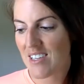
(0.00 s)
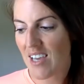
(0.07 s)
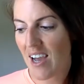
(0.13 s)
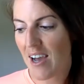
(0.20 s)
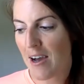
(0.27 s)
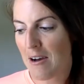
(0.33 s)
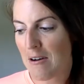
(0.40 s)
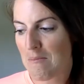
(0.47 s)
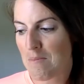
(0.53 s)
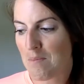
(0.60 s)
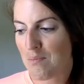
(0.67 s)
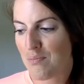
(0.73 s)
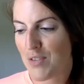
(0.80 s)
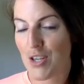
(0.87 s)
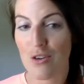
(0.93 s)

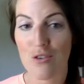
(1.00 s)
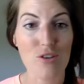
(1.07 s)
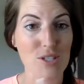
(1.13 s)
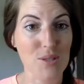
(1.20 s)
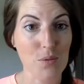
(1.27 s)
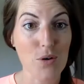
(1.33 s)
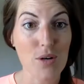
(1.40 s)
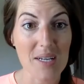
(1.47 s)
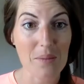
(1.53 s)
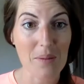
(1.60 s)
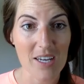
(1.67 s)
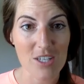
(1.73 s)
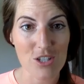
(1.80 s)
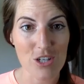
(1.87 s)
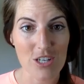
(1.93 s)
those pretty
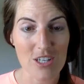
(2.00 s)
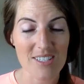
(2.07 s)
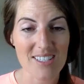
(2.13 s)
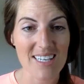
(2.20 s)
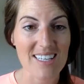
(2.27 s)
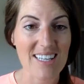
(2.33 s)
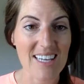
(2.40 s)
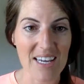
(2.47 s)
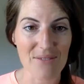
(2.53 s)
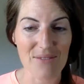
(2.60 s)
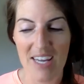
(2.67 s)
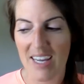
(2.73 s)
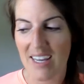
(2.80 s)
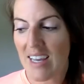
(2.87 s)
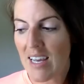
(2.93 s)
pictures in the
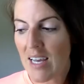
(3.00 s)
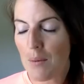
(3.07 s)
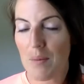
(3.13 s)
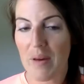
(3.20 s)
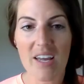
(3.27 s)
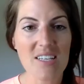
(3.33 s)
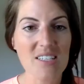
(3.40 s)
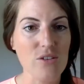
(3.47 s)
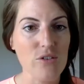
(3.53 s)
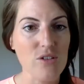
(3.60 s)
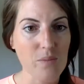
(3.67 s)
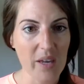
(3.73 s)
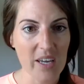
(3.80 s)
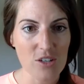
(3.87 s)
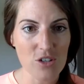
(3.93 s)
evening, because those
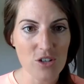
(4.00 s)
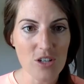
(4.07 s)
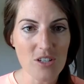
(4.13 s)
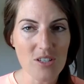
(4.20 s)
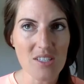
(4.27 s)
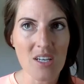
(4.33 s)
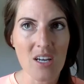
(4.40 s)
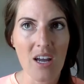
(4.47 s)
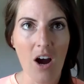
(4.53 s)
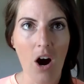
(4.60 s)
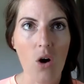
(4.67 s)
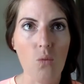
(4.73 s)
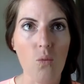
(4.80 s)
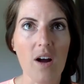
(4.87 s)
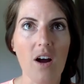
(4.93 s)
pictures
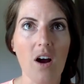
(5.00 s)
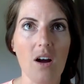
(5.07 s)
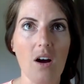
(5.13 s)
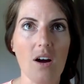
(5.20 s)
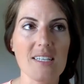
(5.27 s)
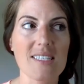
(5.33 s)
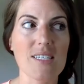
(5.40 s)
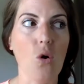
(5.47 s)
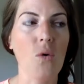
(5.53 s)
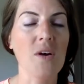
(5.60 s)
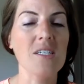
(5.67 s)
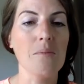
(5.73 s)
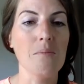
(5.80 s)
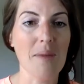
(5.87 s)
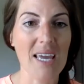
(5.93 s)
are what is going
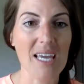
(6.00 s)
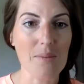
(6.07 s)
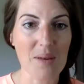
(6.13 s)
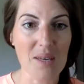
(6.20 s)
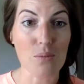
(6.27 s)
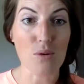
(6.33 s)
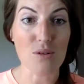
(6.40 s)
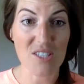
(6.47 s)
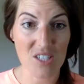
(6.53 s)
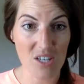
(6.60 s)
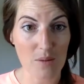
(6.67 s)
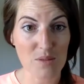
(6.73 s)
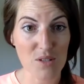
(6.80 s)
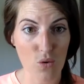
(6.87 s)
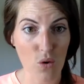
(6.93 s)
to make people
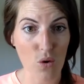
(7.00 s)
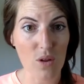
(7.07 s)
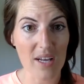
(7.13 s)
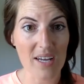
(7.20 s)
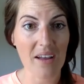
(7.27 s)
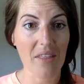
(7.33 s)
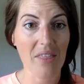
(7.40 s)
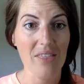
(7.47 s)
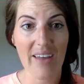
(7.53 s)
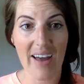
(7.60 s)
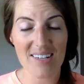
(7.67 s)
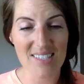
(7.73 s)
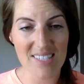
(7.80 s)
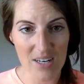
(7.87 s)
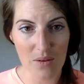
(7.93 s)
stop scrolling.
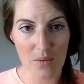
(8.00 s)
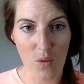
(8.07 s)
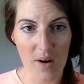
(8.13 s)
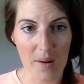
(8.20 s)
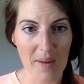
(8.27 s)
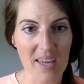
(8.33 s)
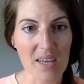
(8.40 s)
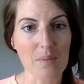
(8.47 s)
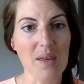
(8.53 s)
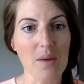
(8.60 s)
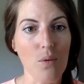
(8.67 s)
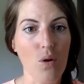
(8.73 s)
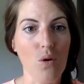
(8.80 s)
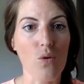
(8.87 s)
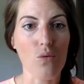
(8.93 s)
That's going to want to make
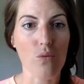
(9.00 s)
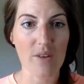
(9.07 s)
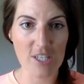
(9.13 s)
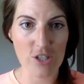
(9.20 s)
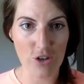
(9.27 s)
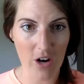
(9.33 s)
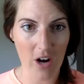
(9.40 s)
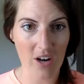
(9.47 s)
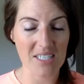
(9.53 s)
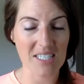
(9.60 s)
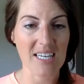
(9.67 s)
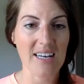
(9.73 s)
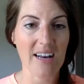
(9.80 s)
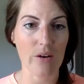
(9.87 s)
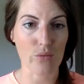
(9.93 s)
people read your
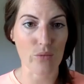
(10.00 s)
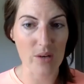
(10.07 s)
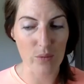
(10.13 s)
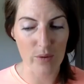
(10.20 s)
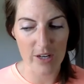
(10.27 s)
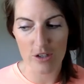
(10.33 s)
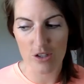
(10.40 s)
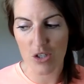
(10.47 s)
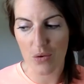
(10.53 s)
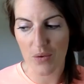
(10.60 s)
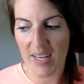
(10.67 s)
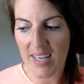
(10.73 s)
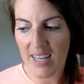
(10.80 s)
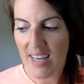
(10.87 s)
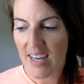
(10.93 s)
content and read what you're
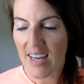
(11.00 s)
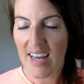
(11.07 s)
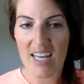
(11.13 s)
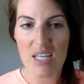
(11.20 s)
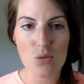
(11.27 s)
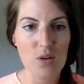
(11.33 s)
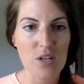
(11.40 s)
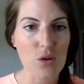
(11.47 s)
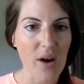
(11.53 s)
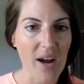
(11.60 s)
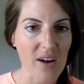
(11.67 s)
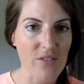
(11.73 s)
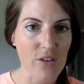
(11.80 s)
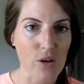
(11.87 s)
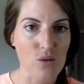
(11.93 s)
doing, is when you
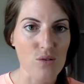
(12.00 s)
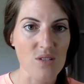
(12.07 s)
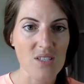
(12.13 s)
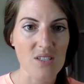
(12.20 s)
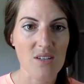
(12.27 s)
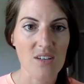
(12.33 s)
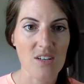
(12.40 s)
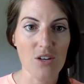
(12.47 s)
have those